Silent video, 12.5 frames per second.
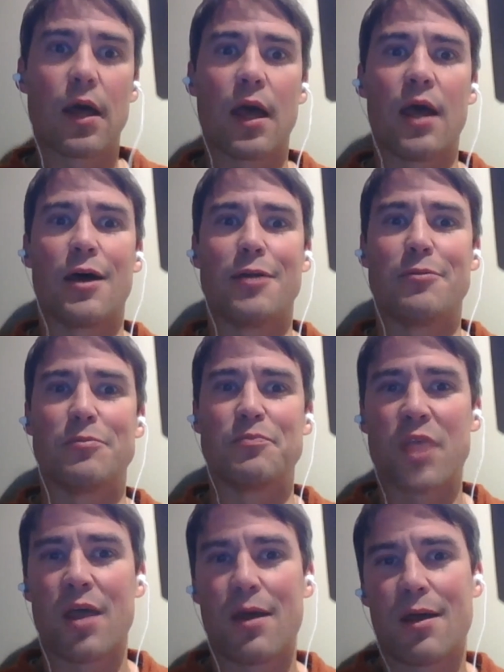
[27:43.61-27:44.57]
And
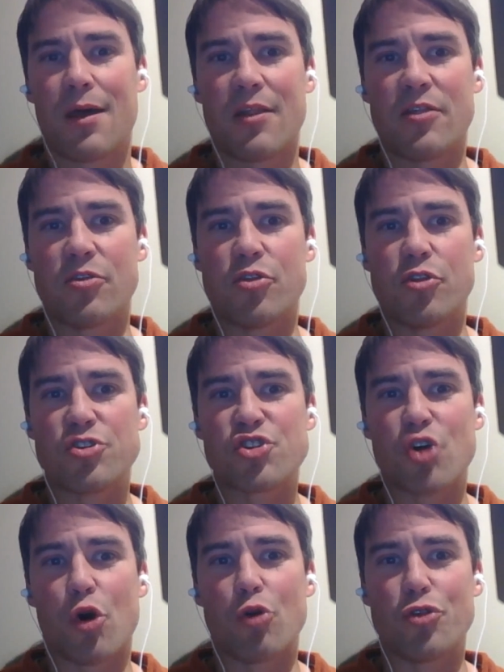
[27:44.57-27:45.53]

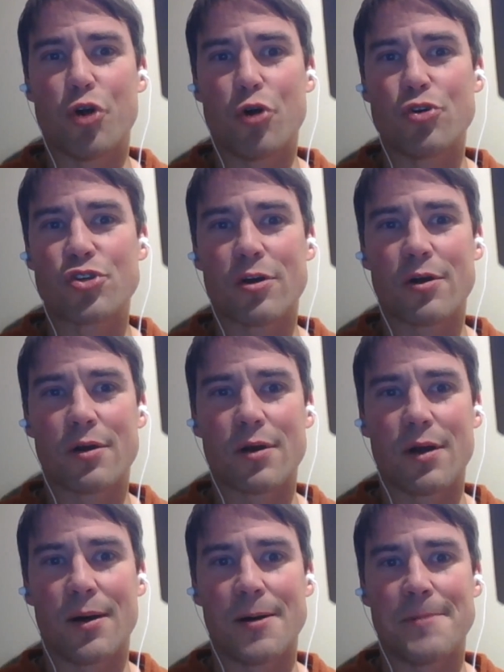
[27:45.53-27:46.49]
so those are
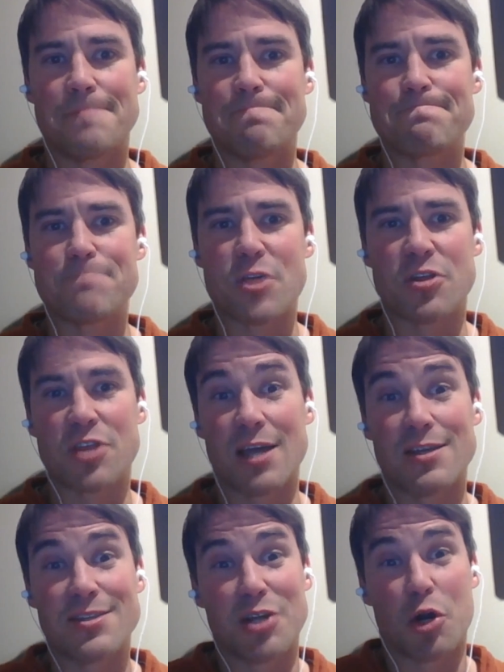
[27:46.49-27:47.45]
the
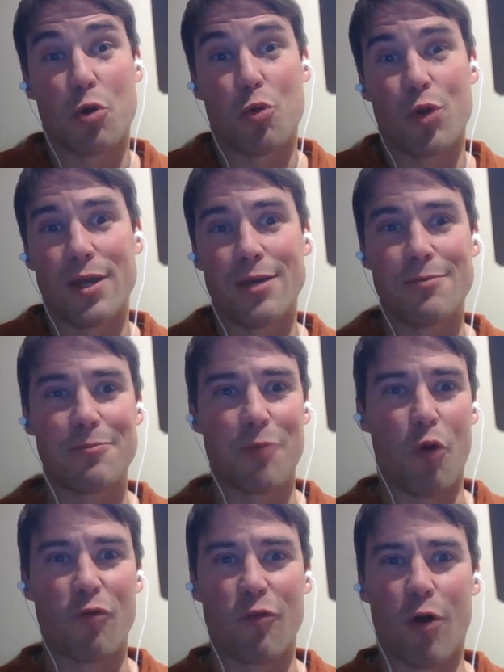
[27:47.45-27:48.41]
things, we
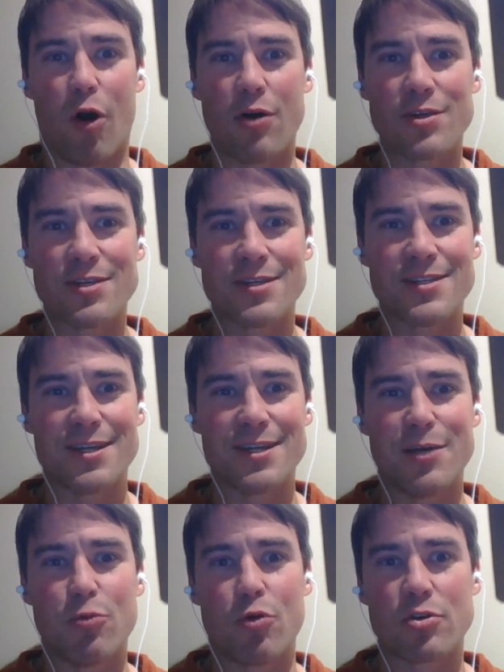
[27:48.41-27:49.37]
overall as a
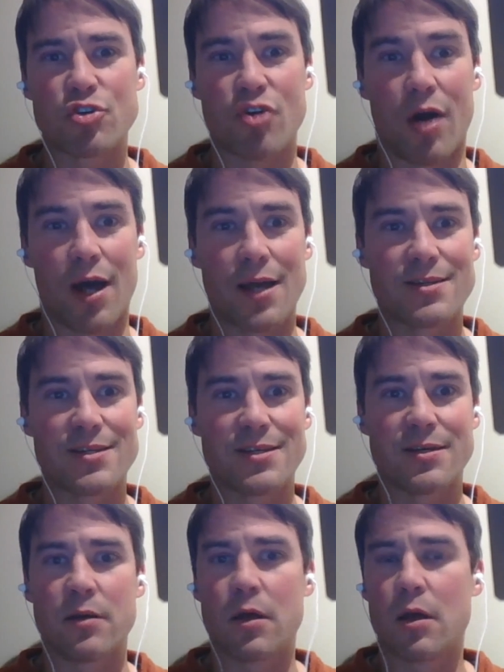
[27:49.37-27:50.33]
city, we're trying
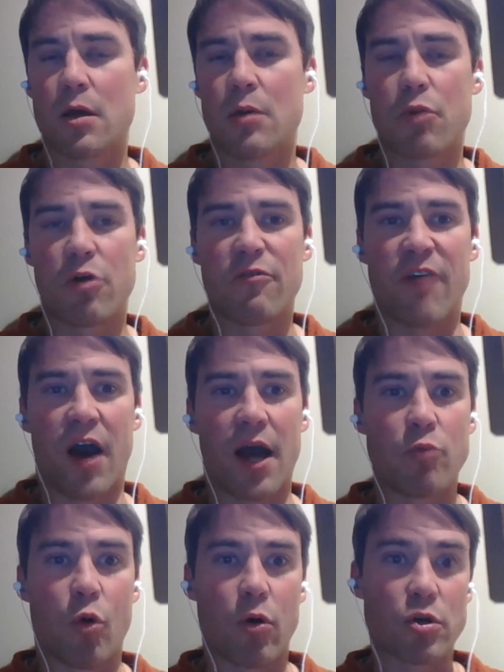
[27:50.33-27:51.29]
to
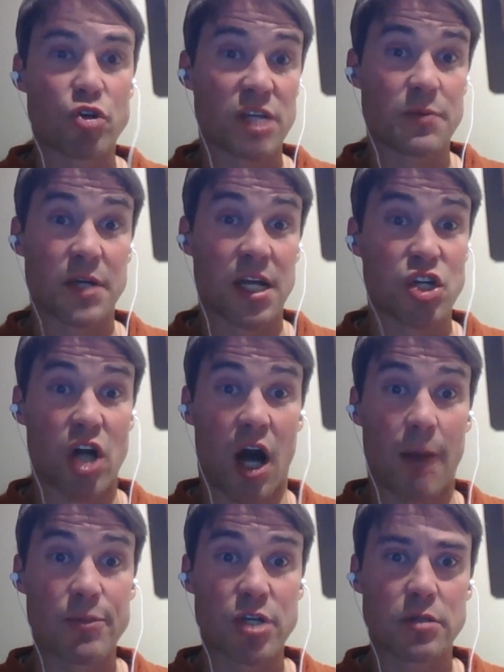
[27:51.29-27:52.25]
provide more transportation
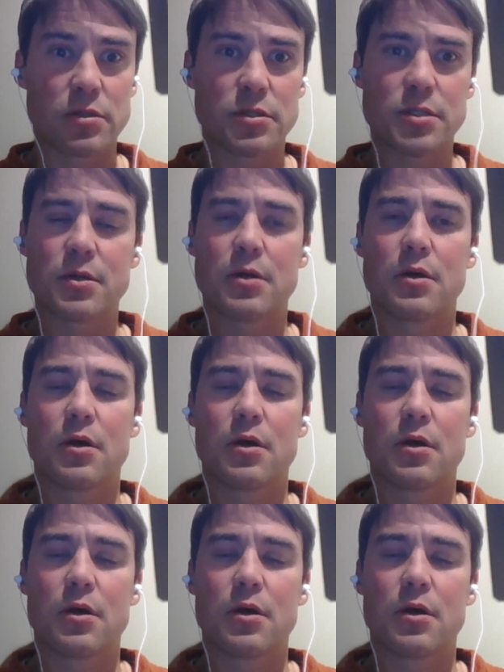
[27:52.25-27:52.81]
options.